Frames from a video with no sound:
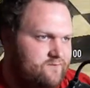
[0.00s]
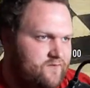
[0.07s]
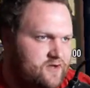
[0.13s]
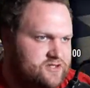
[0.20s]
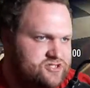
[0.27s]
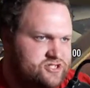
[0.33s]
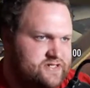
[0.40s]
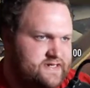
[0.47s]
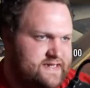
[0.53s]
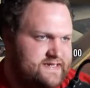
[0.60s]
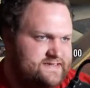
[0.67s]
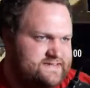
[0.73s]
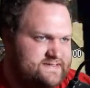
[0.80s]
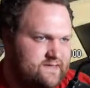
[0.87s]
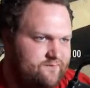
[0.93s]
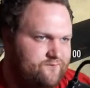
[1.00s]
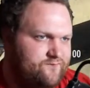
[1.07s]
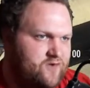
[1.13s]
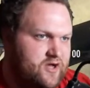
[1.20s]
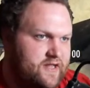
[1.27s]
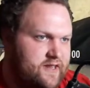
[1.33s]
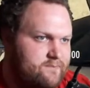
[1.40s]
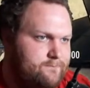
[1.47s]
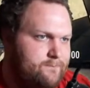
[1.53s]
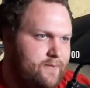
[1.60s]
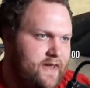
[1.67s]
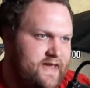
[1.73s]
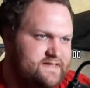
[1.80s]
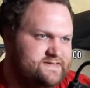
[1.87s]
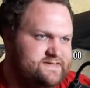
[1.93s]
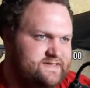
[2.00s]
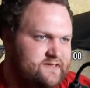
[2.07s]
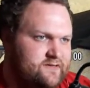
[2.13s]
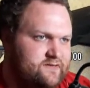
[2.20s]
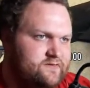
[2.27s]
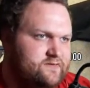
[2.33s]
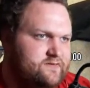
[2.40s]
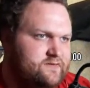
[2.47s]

function, it's the fucking best, dude.